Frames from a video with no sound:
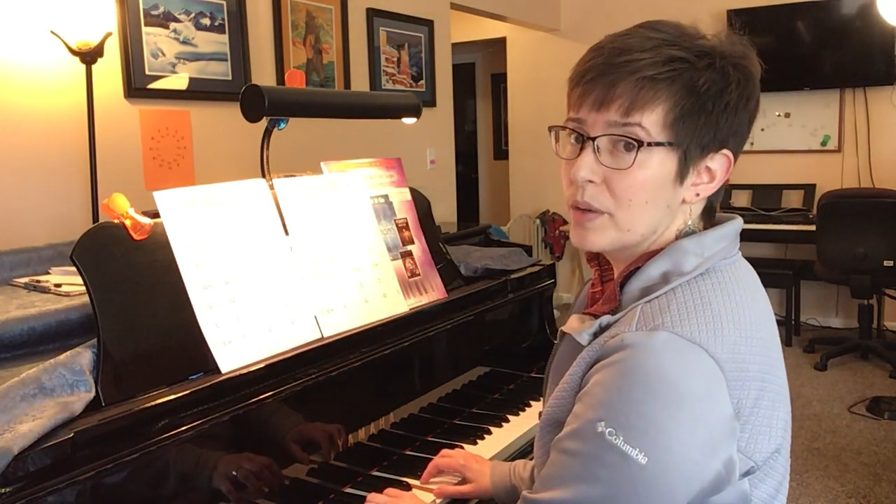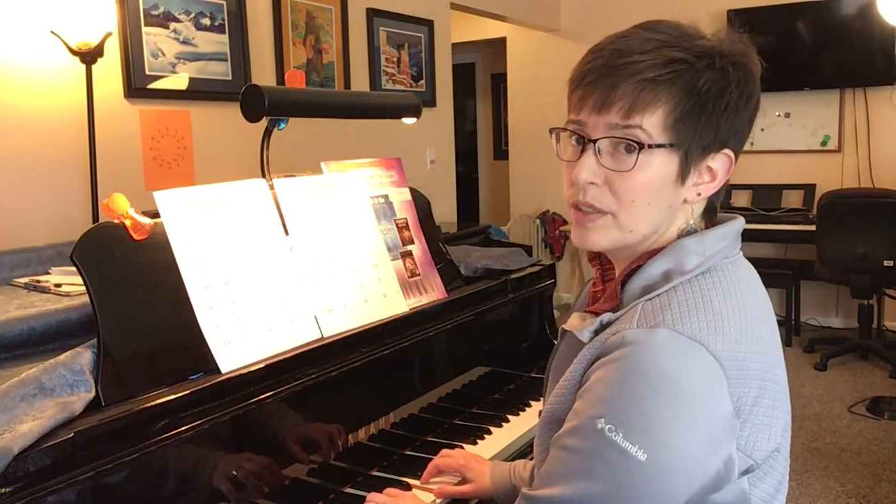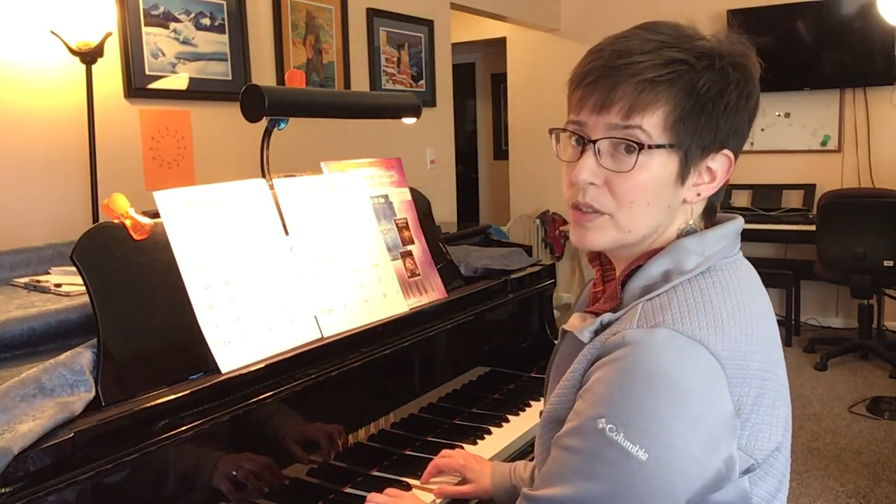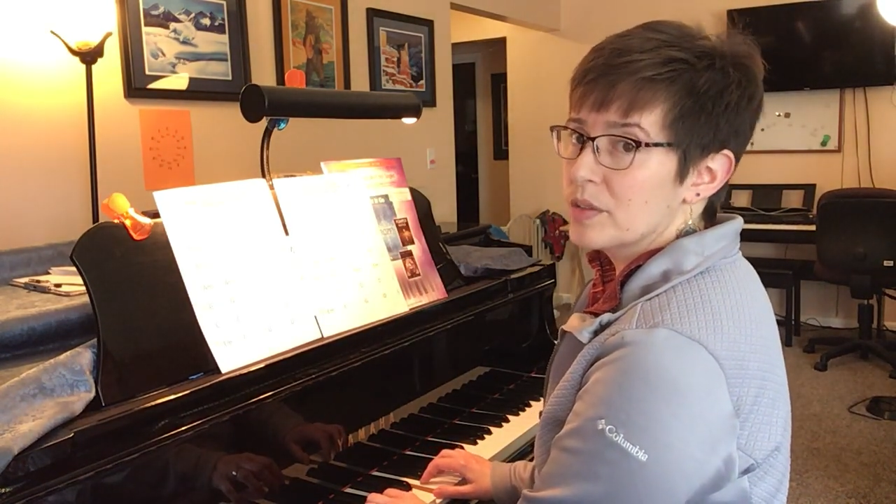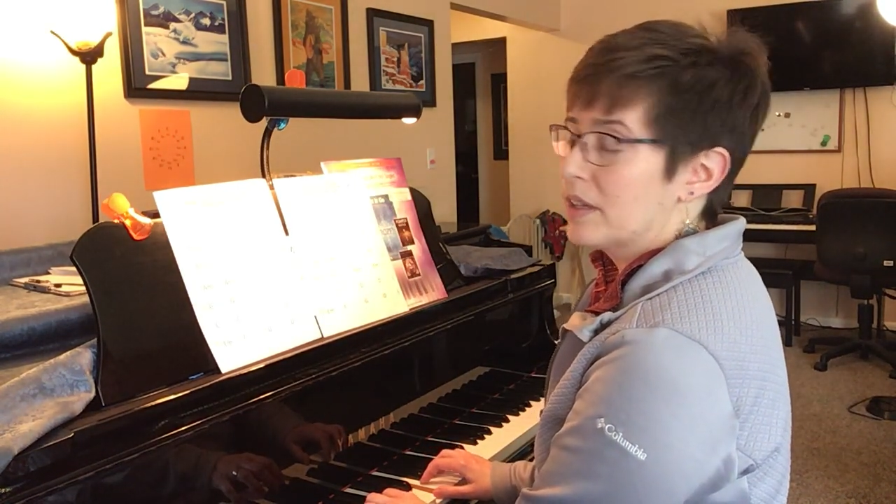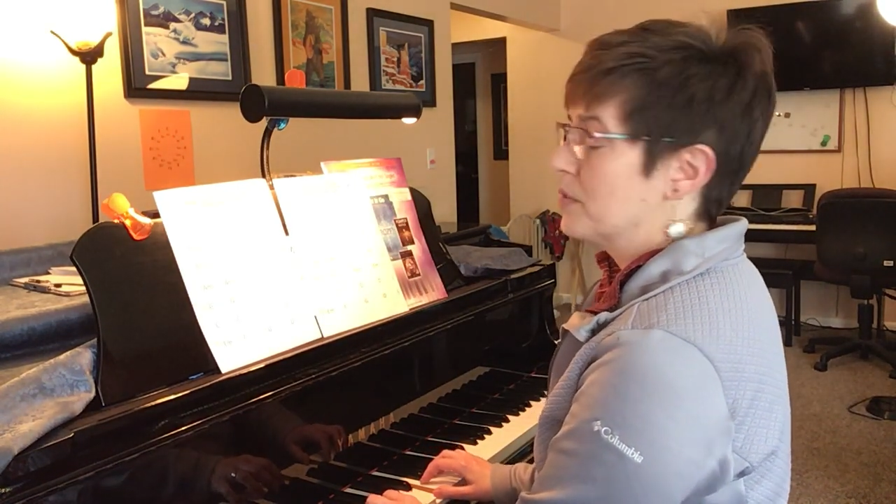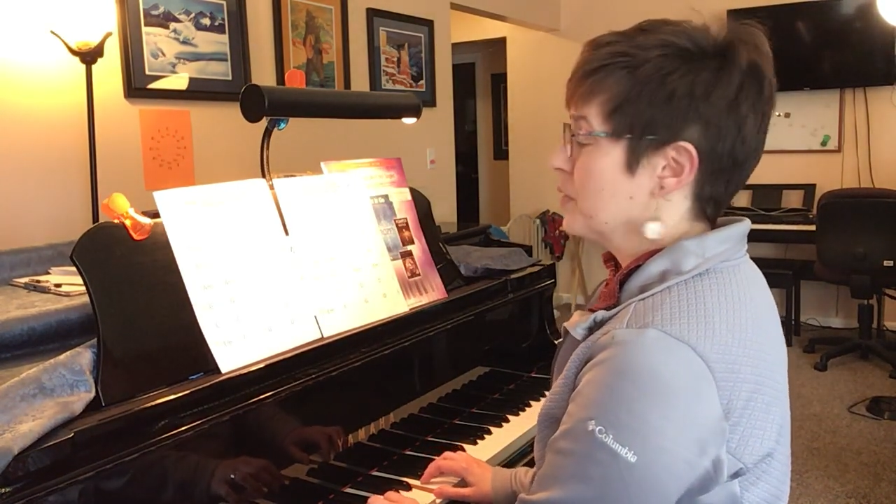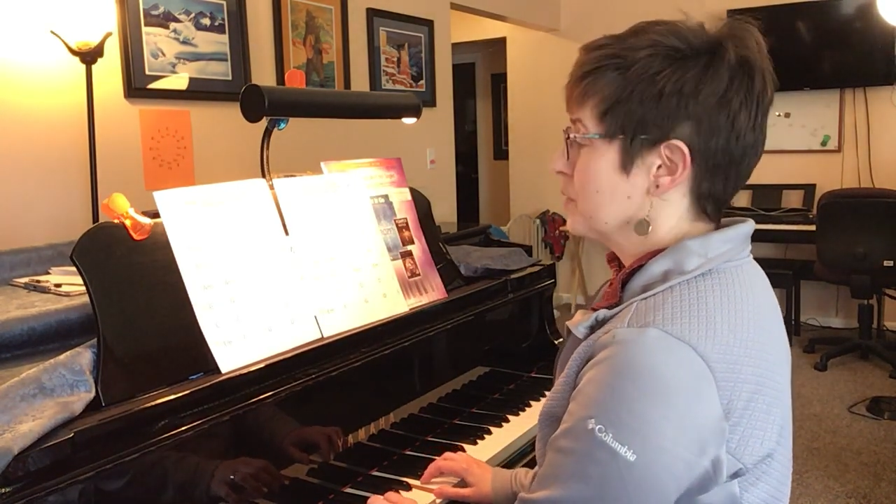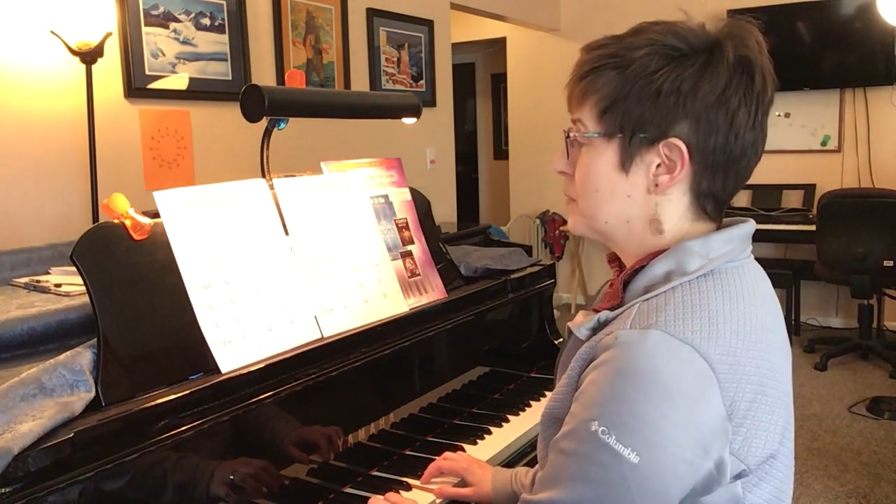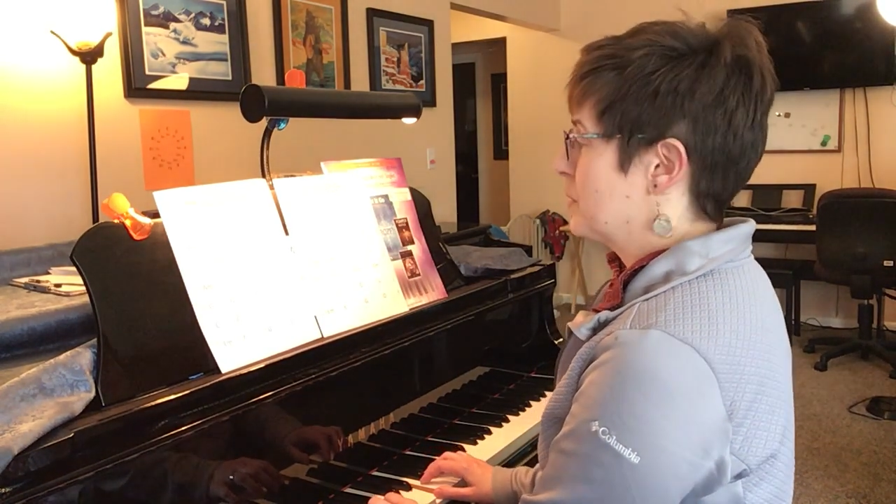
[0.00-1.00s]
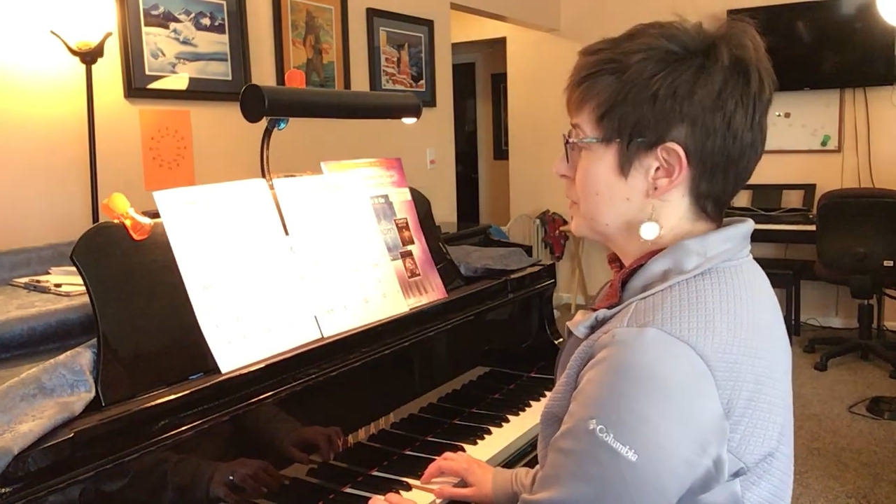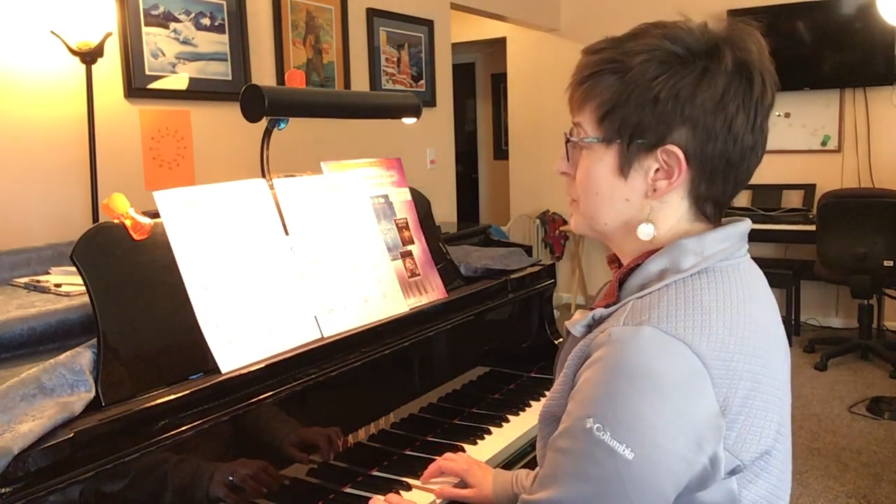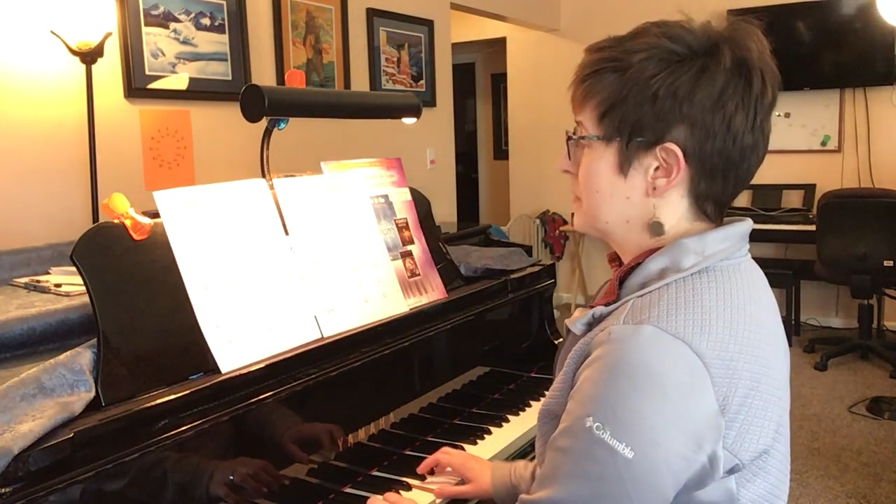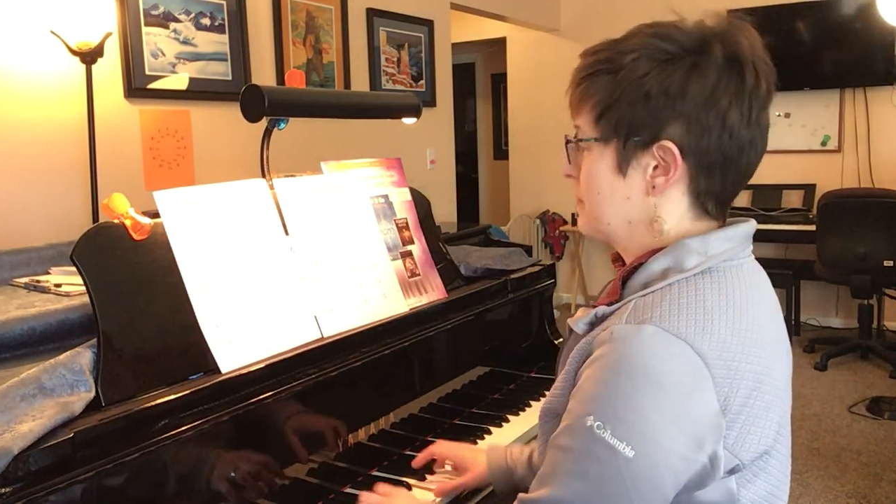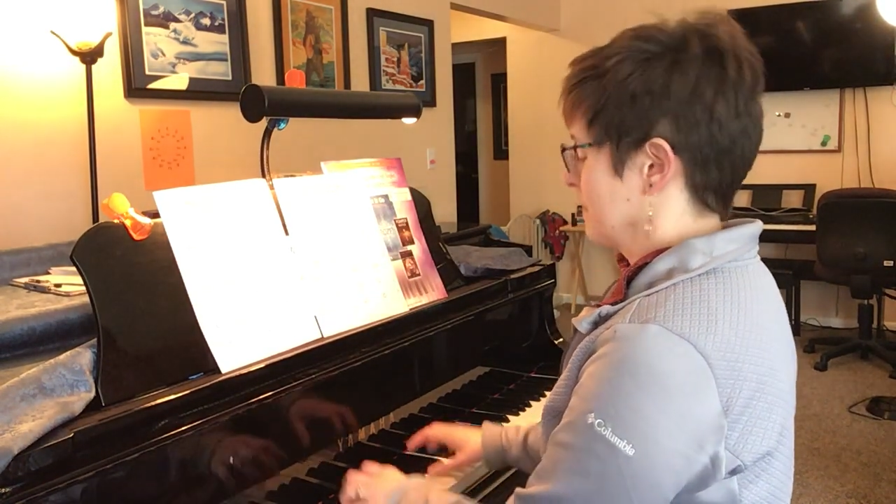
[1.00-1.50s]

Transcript: intro that you've heard the most.